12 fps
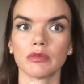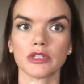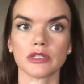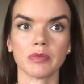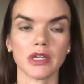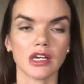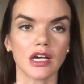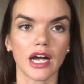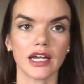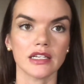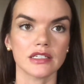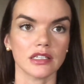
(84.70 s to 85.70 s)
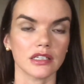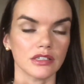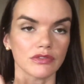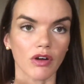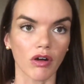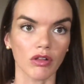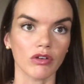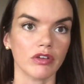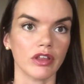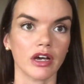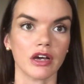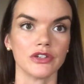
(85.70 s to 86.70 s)
just being guided to live all
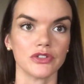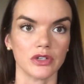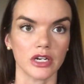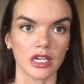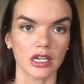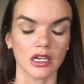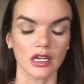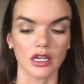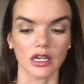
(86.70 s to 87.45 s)
over the country,